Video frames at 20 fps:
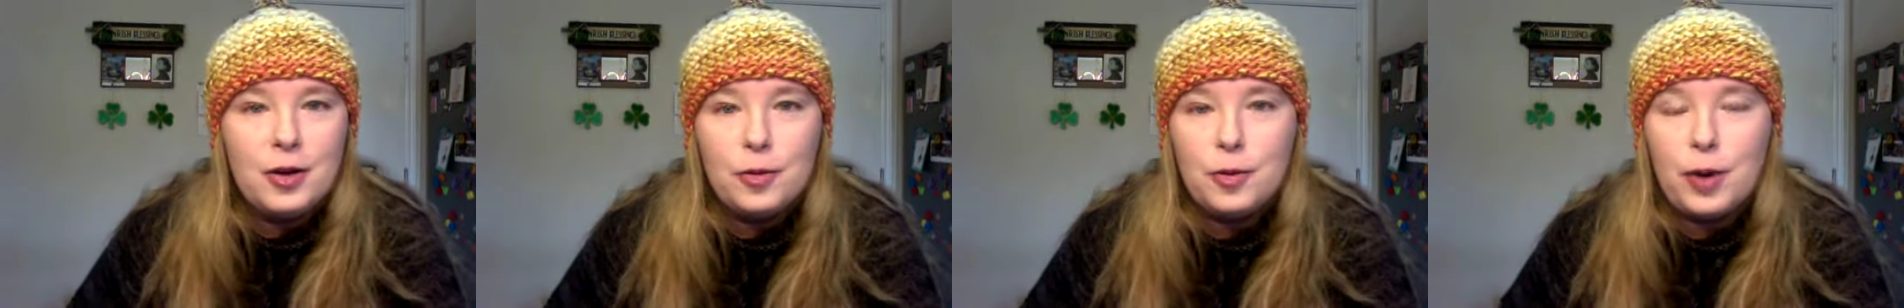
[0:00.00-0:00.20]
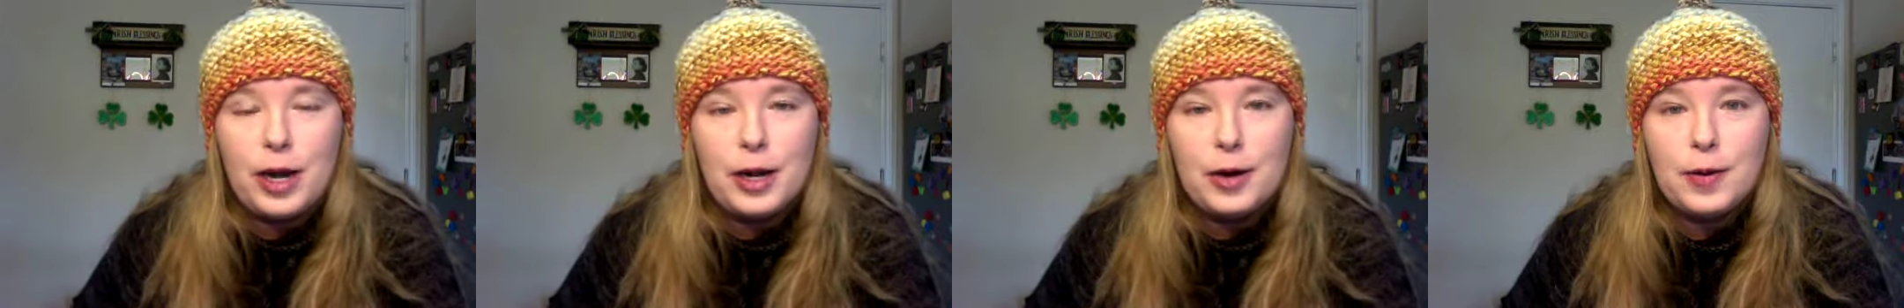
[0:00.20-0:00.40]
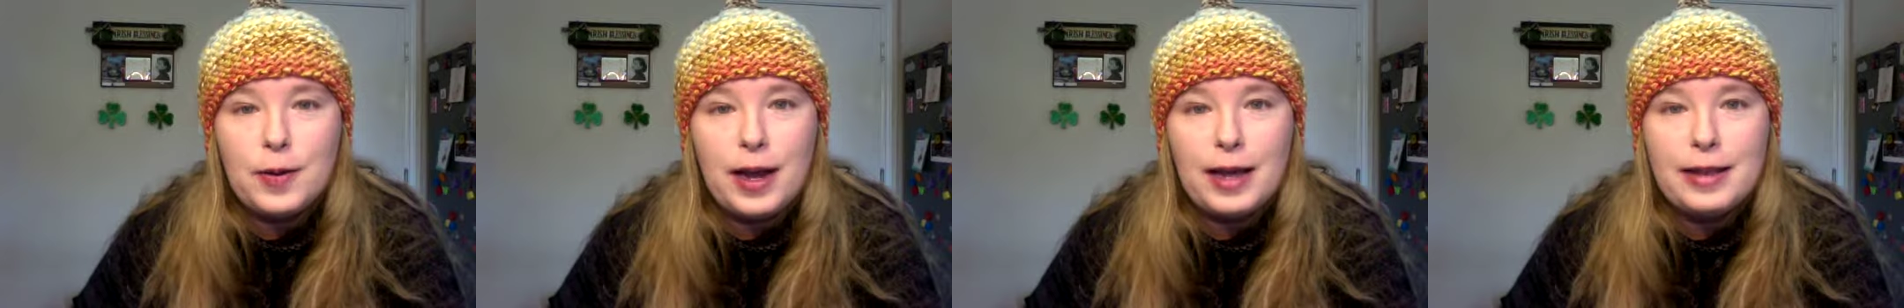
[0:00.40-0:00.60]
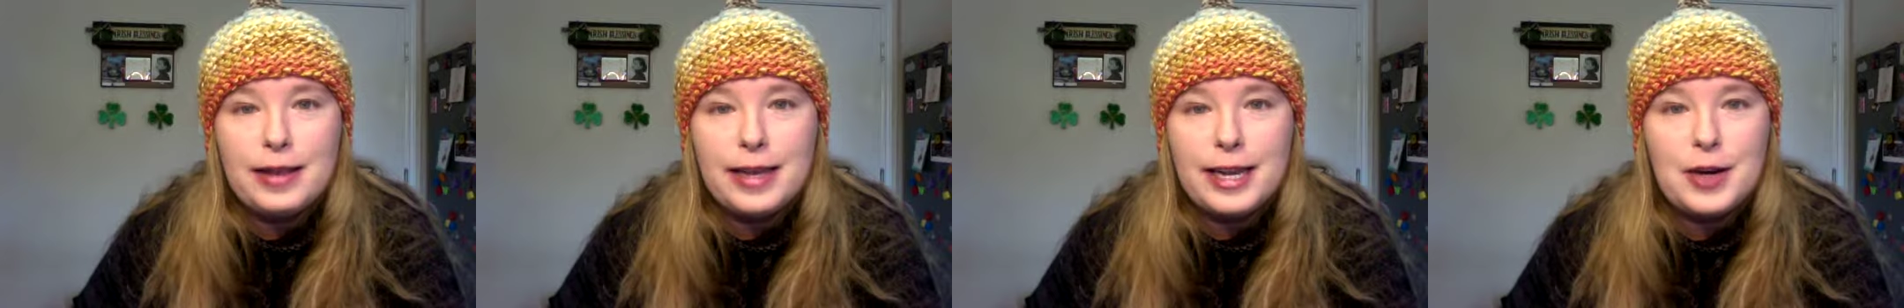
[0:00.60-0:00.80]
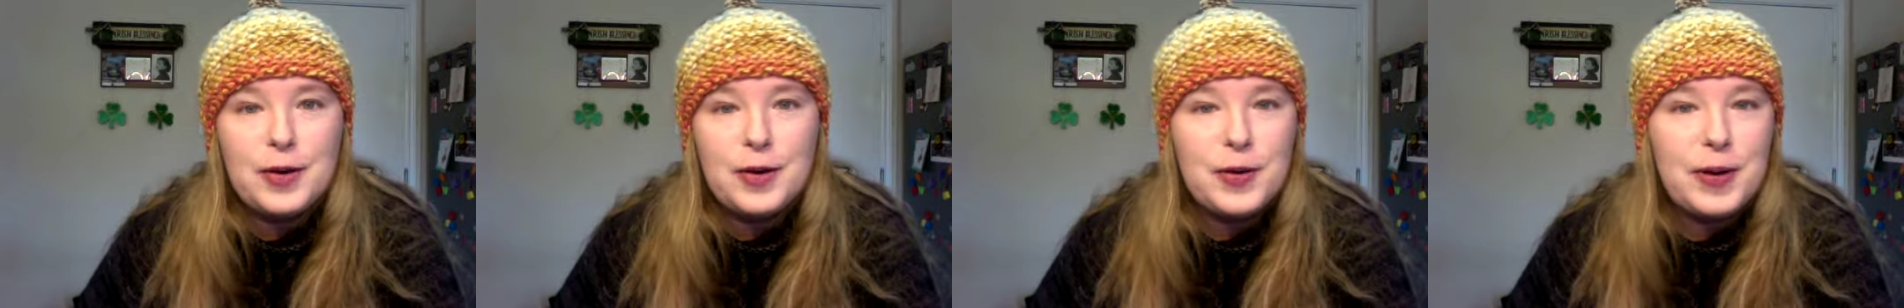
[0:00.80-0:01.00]
running around
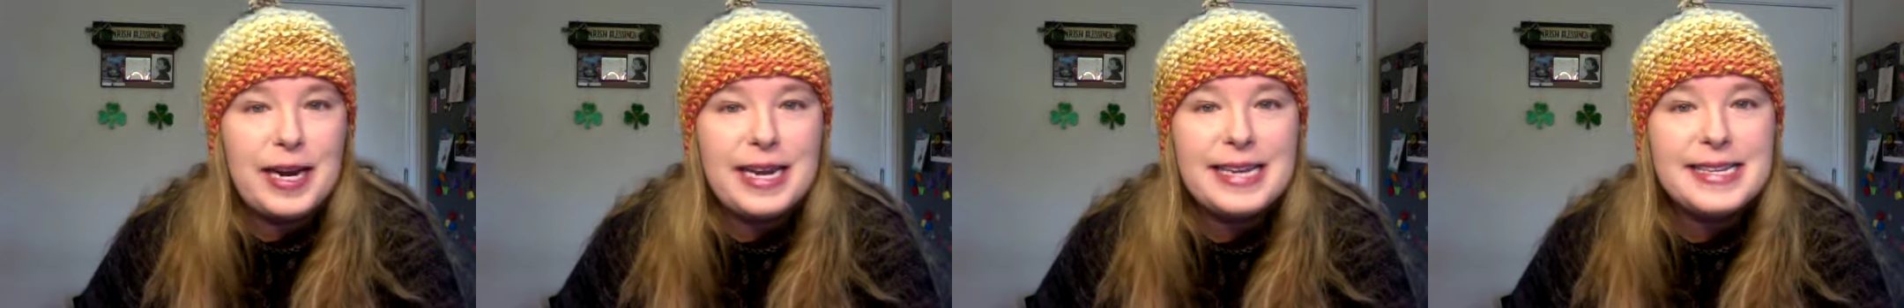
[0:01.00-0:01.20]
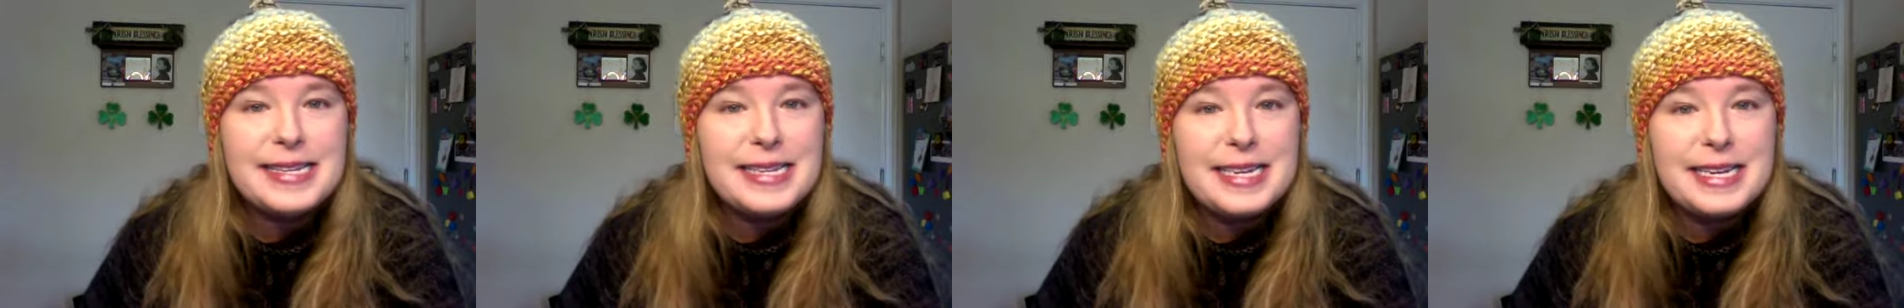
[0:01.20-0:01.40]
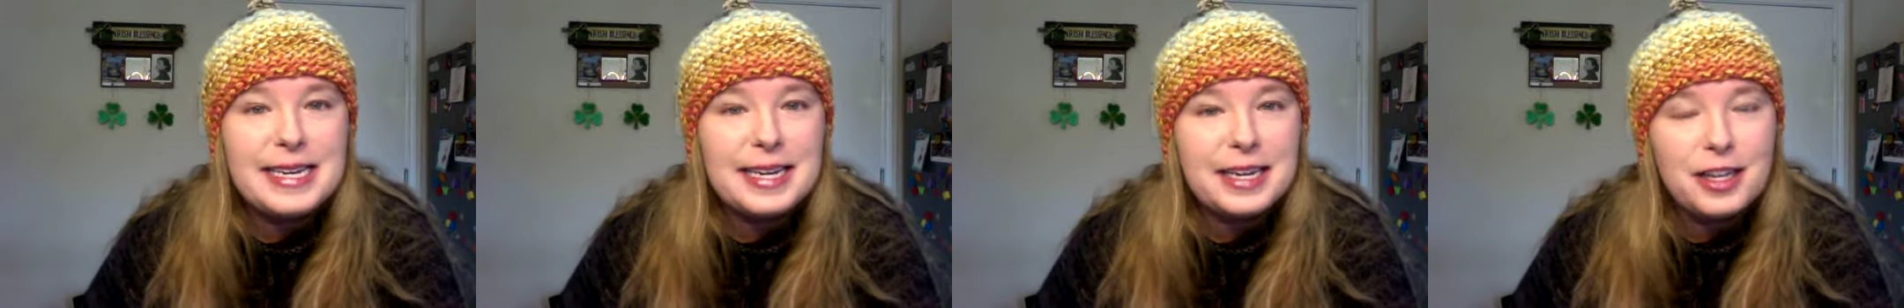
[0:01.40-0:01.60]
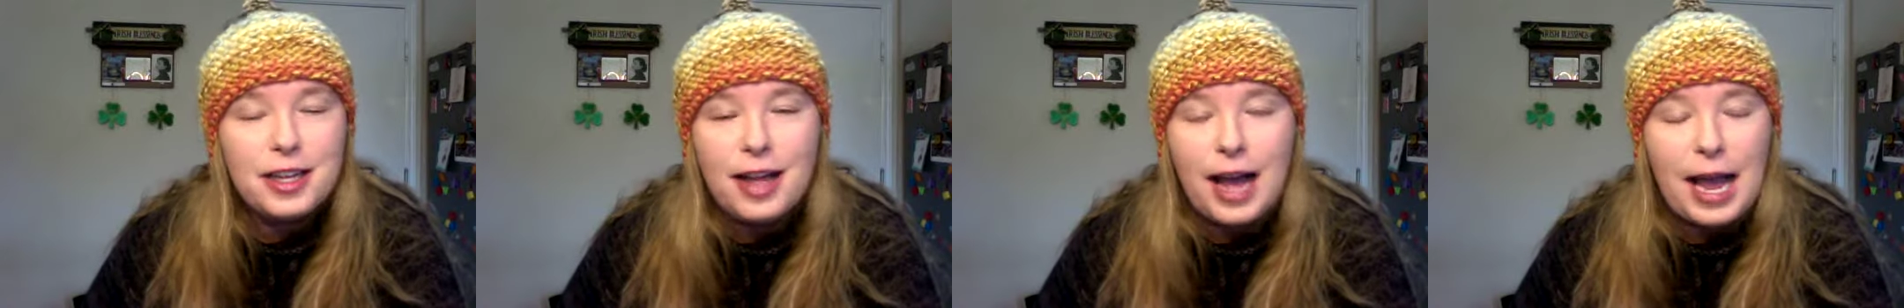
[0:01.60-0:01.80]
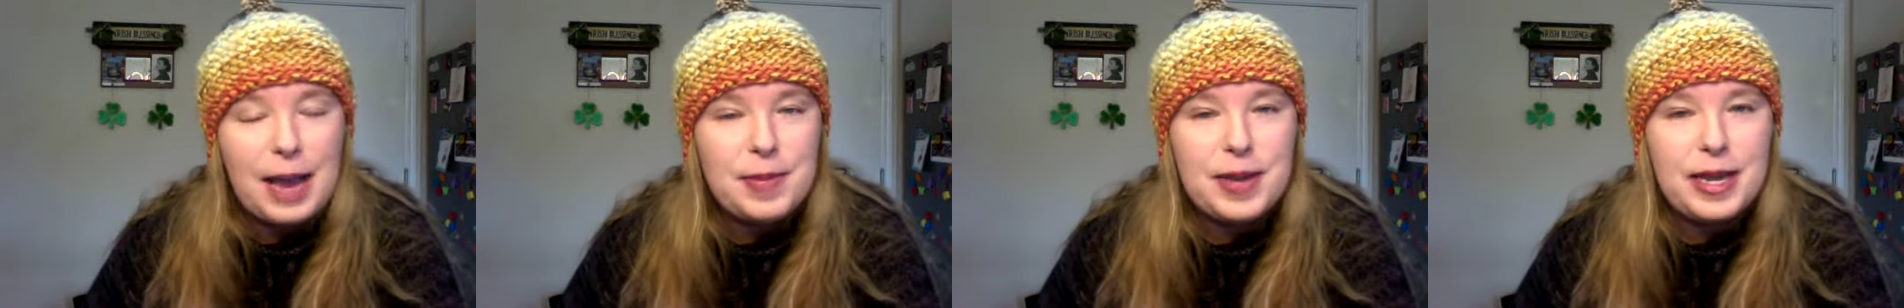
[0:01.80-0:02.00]
like crazy and
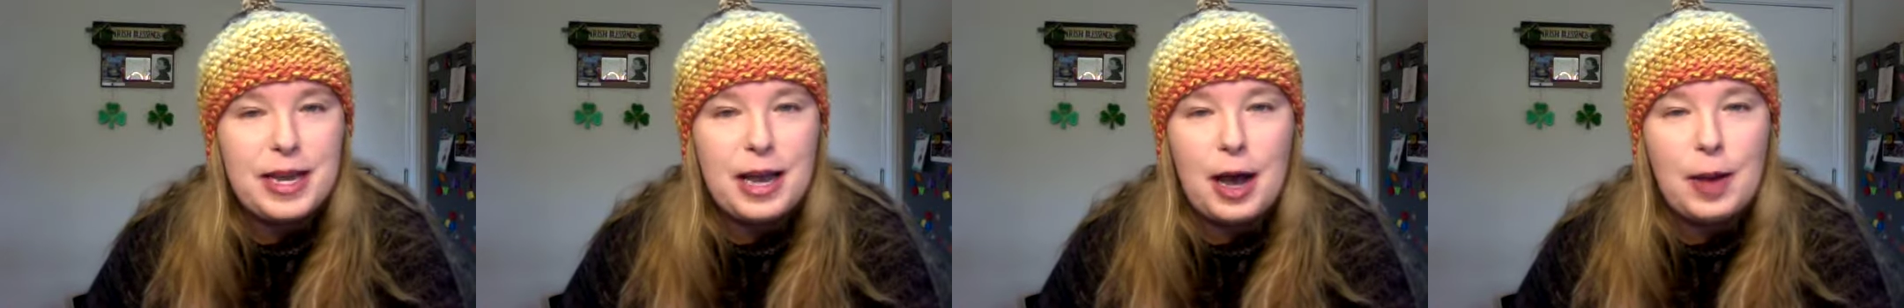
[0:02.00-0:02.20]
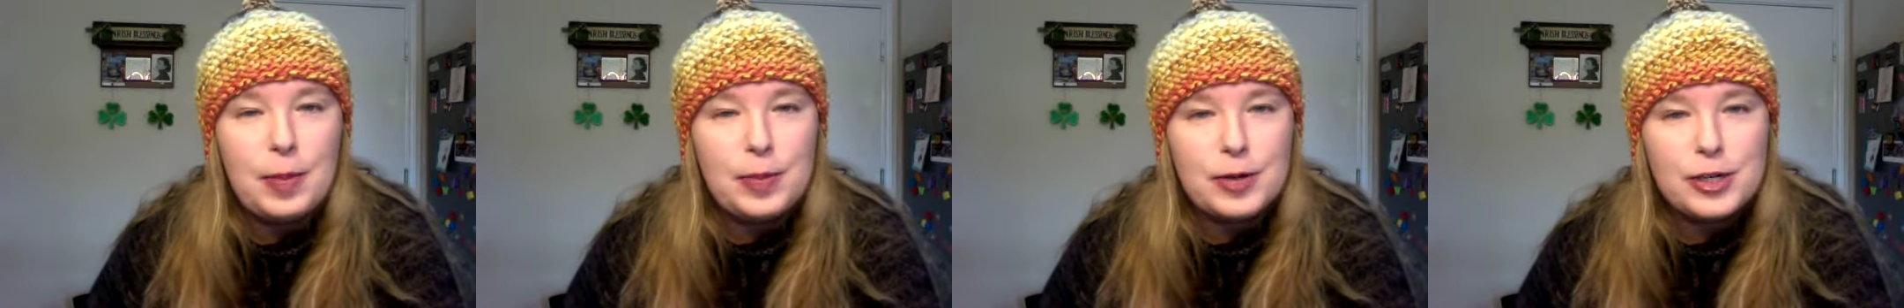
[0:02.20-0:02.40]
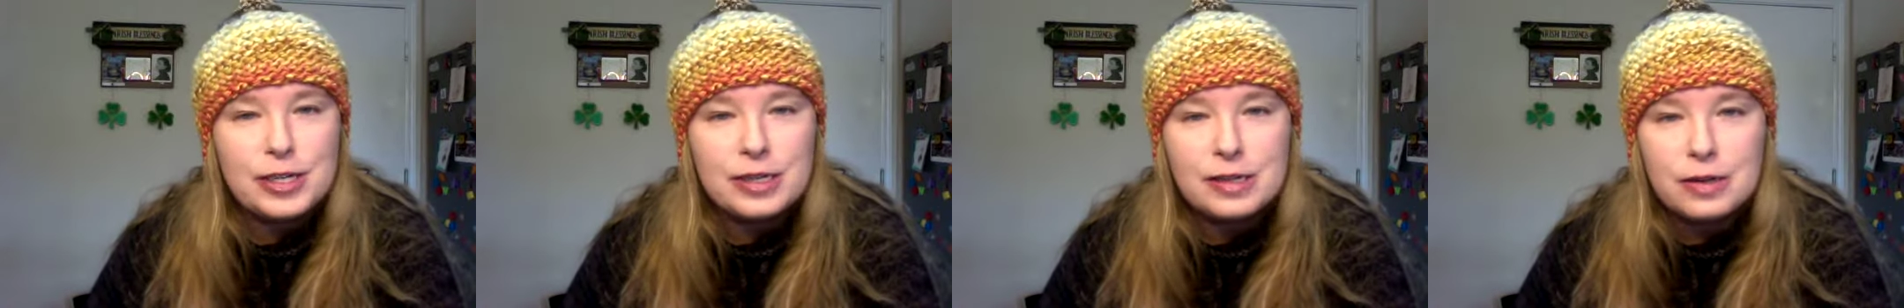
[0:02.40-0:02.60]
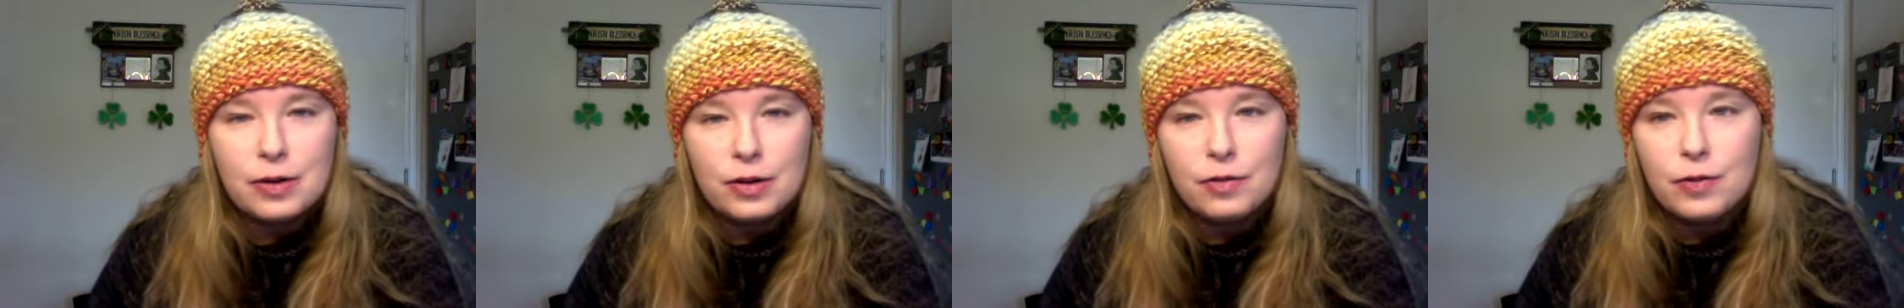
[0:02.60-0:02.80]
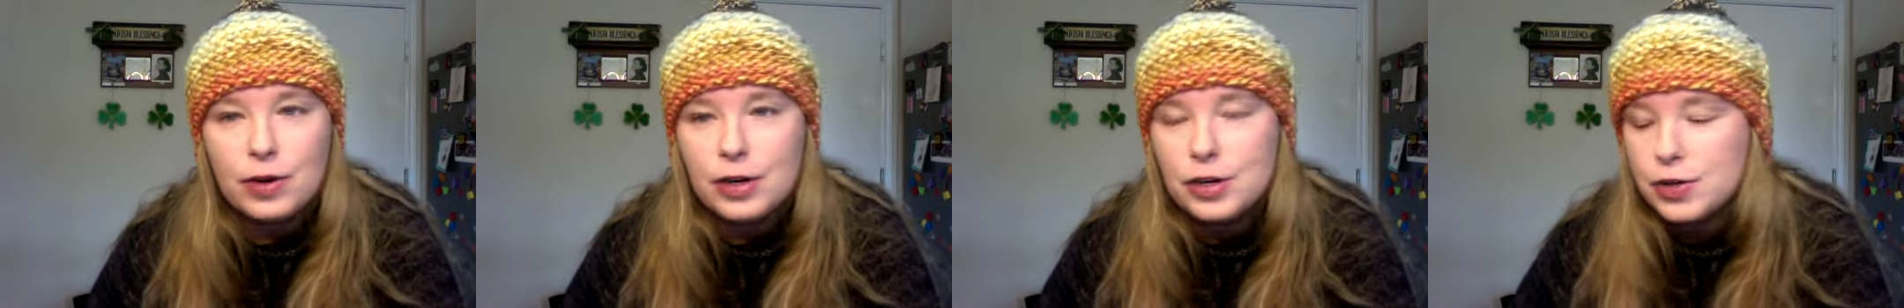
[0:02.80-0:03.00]
climbing up. She's so
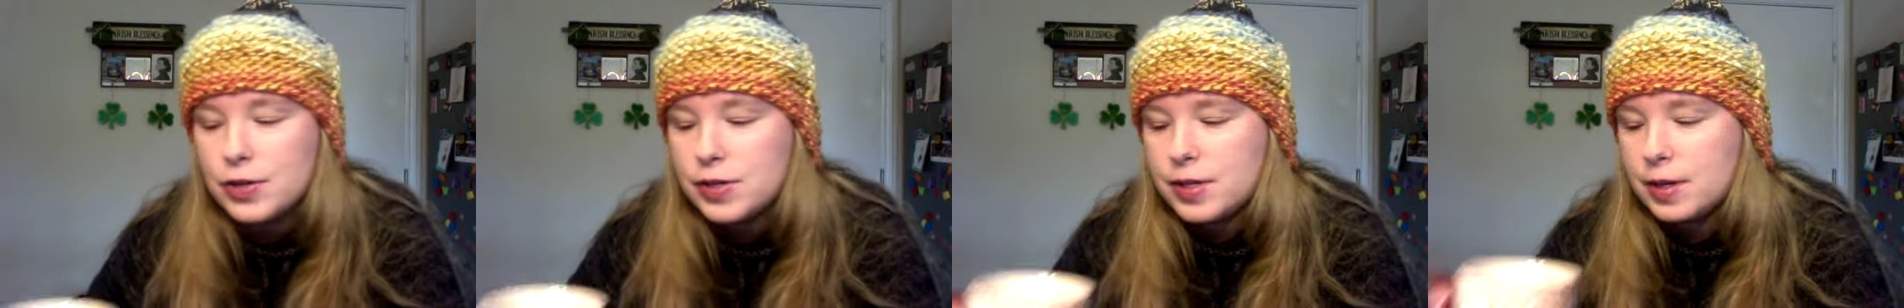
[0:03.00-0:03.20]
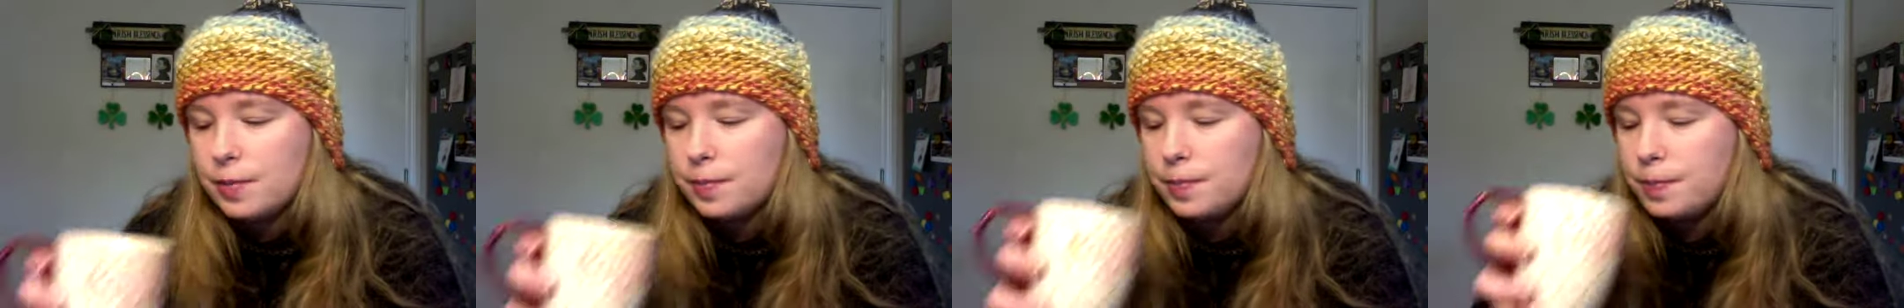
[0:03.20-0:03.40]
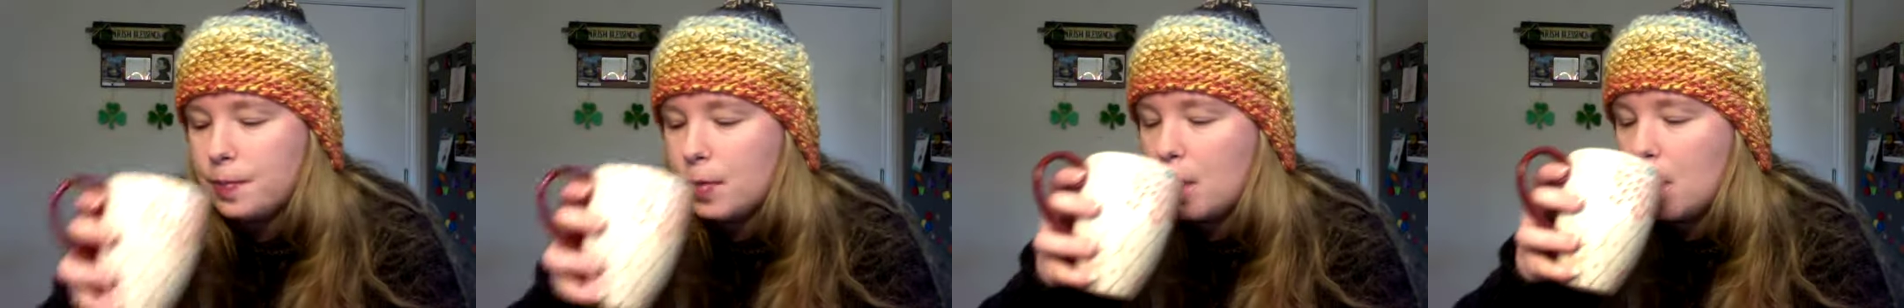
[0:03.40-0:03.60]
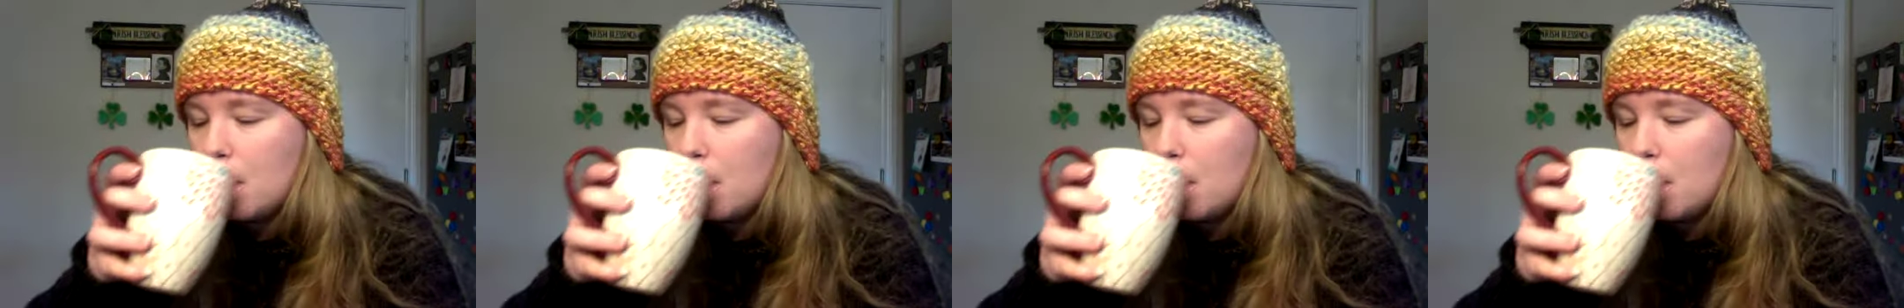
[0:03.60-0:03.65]
adventuresome.